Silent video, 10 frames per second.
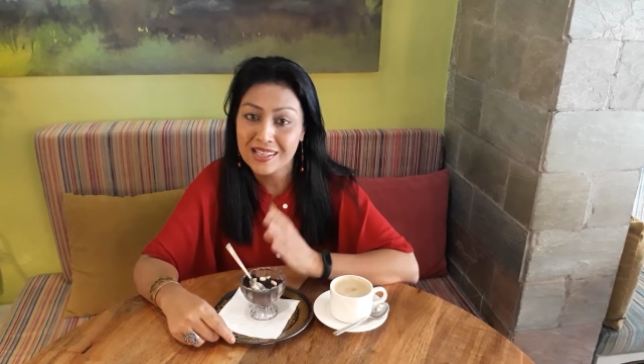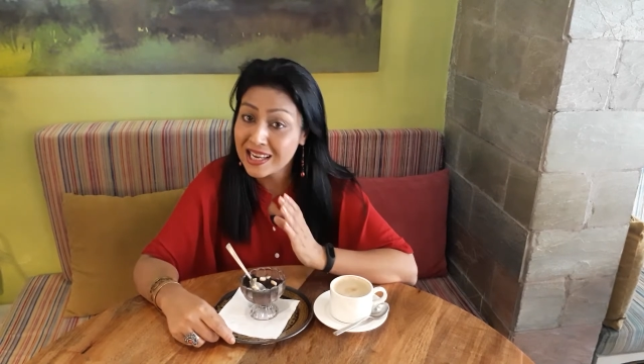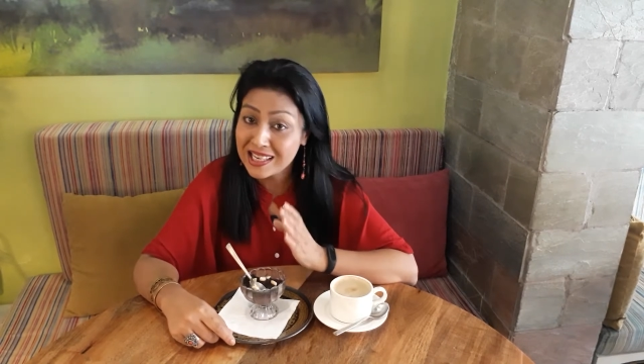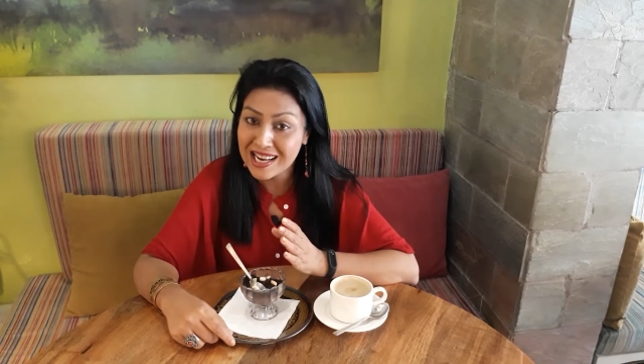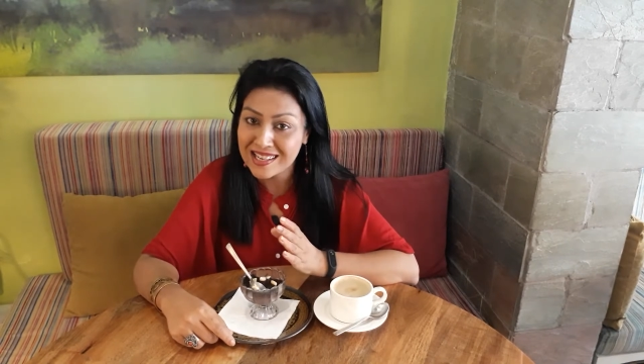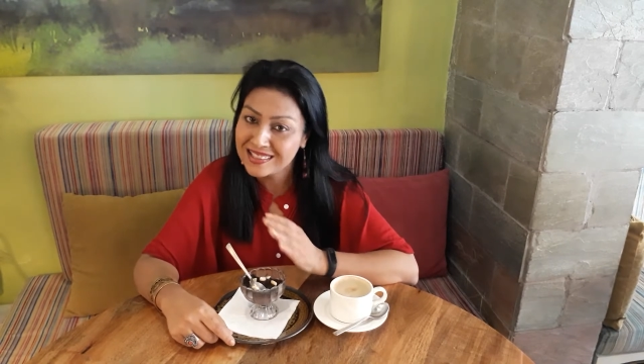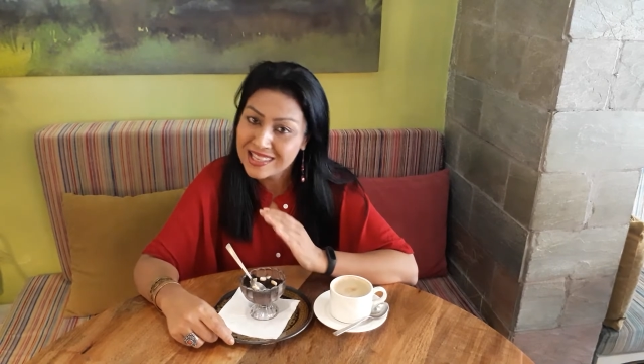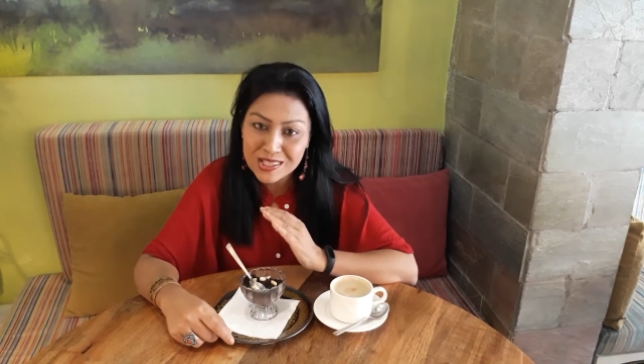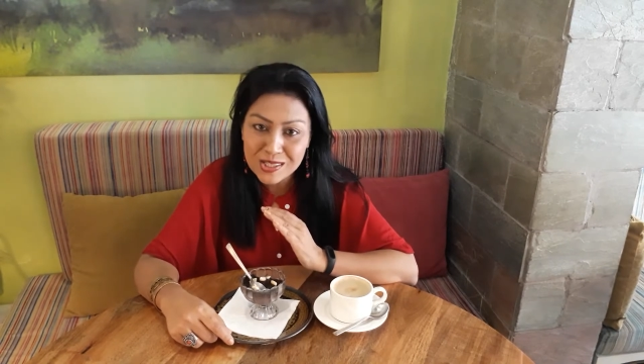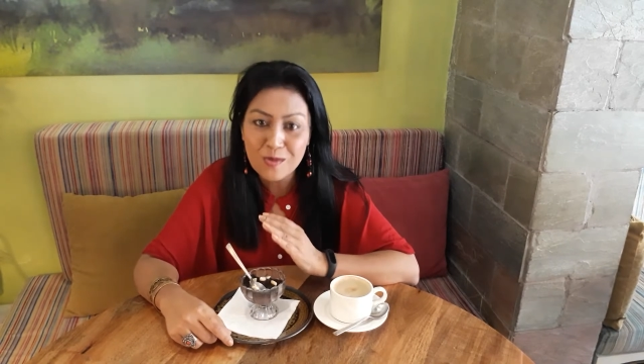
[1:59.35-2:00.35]
and yet
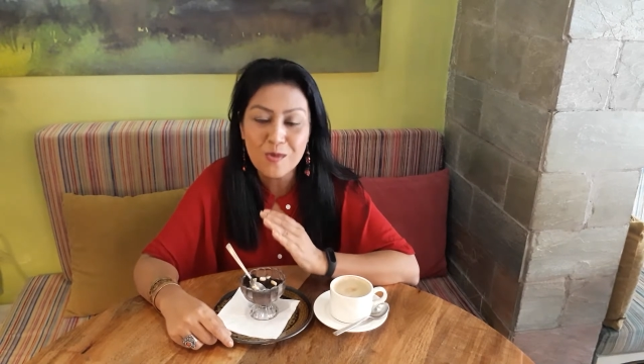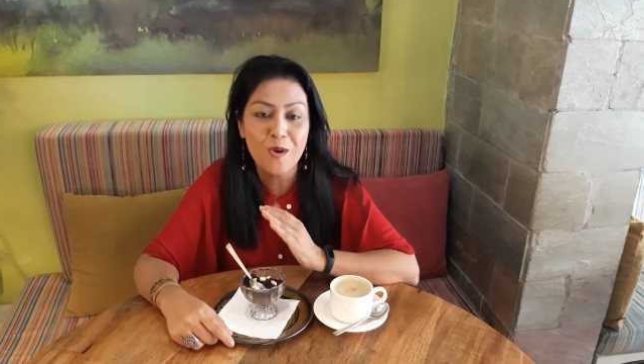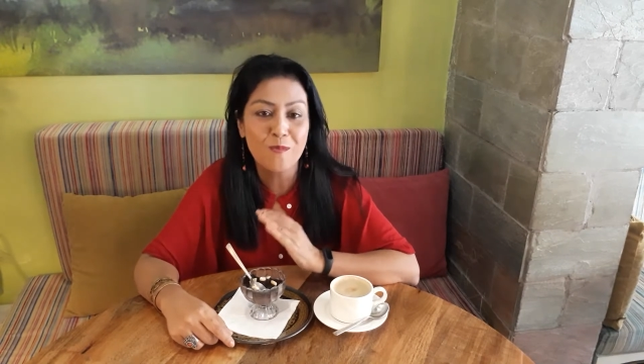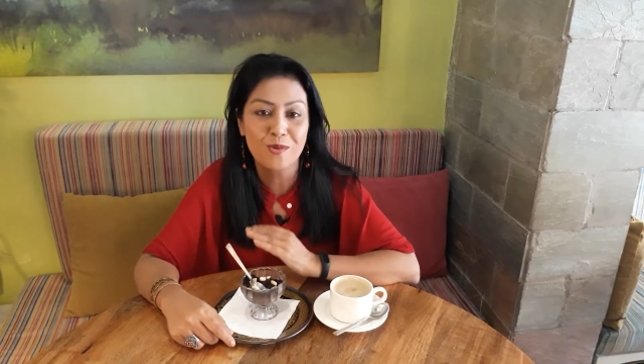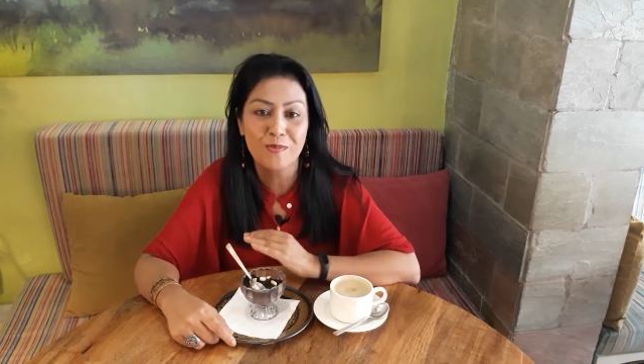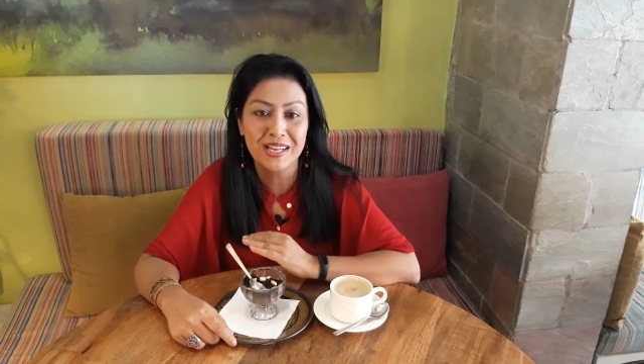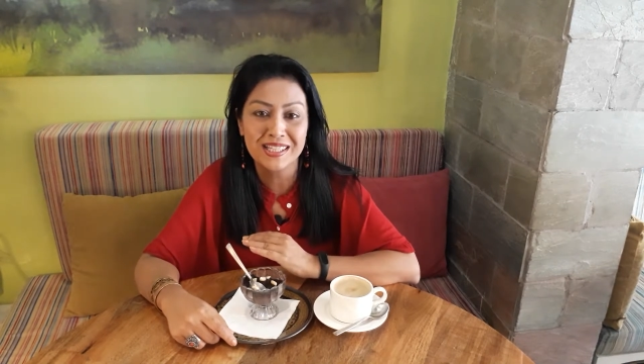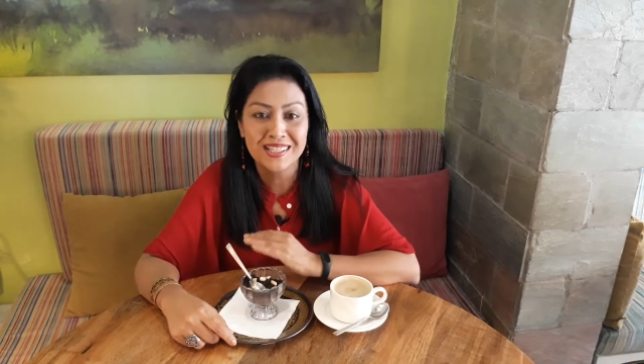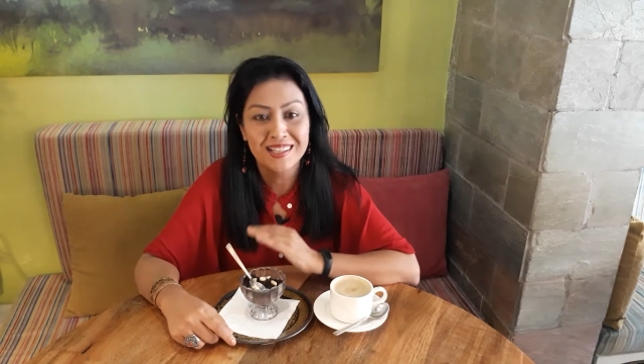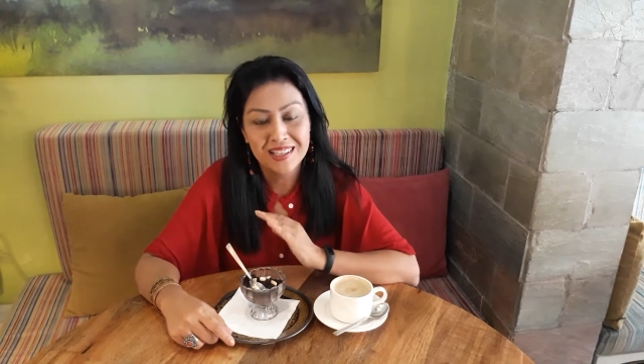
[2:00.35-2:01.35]
there is no
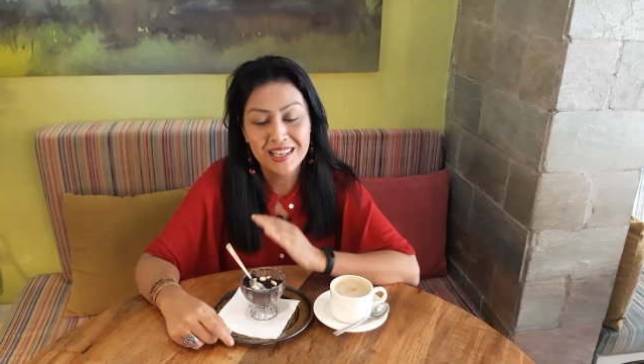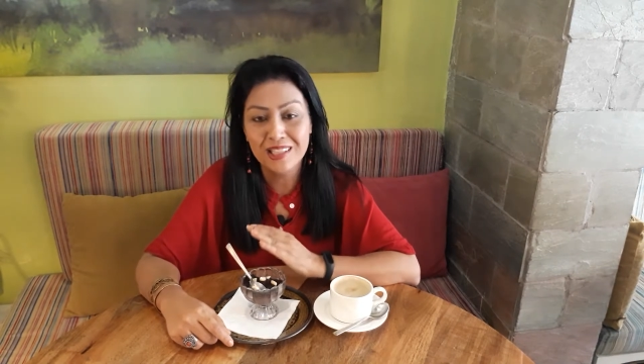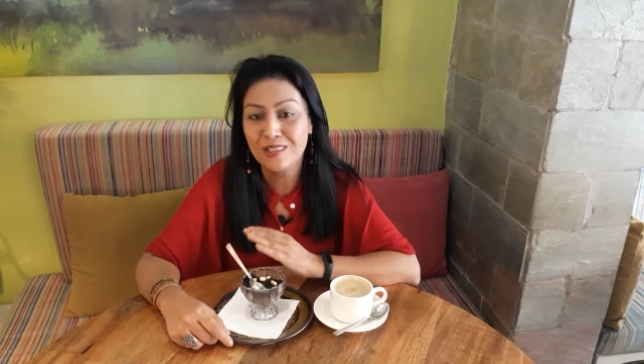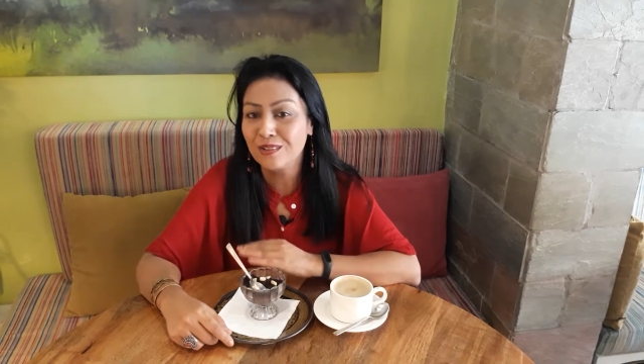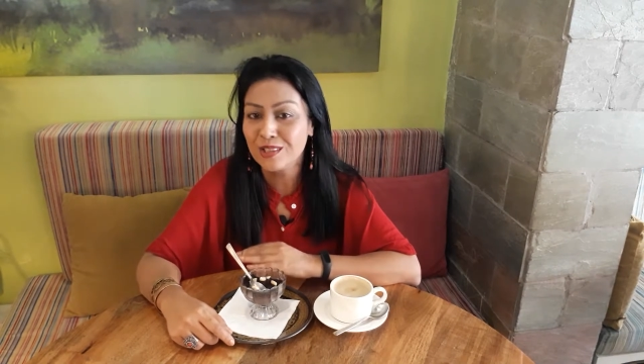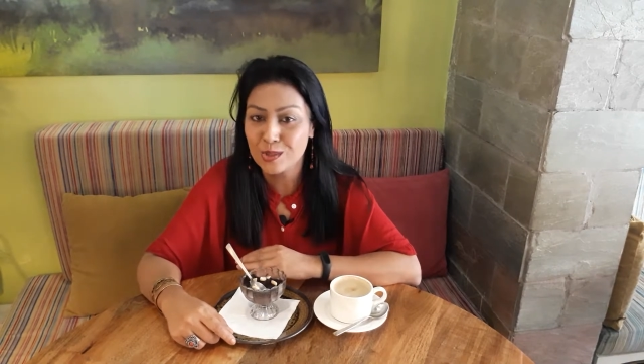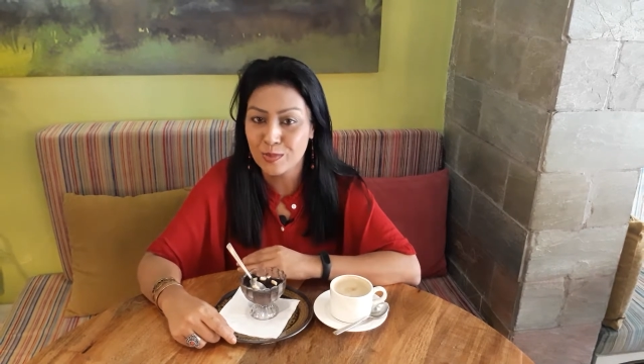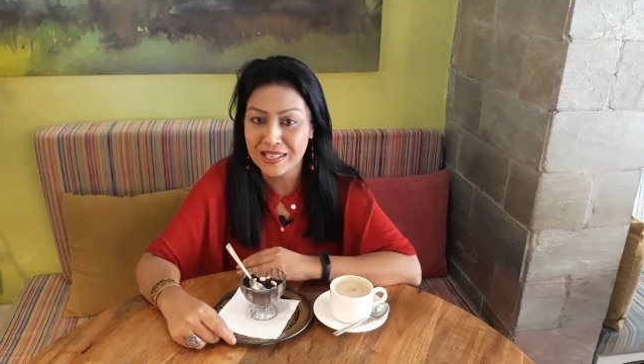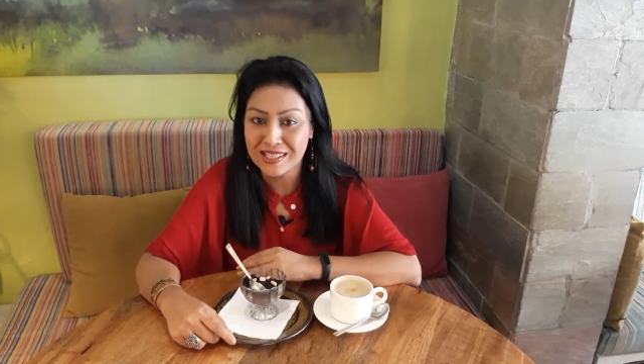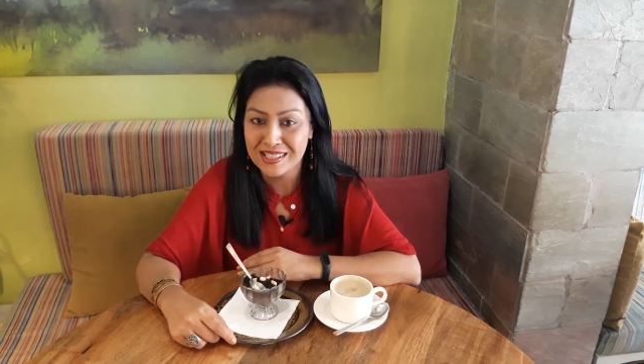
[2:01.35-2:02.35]
compromise either on the
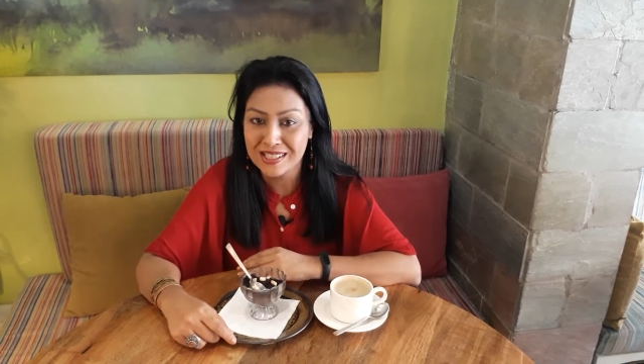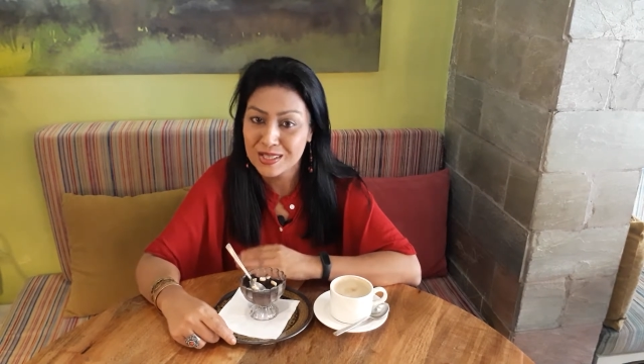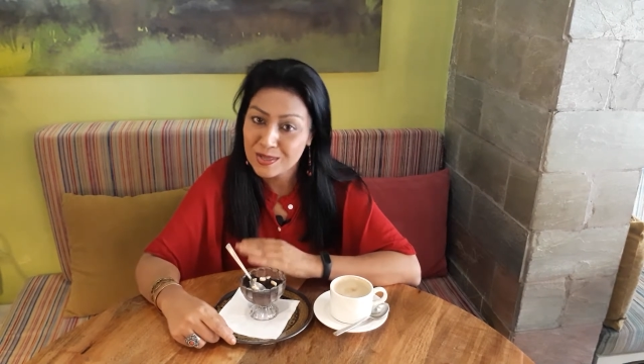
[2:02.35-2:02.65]
sweetness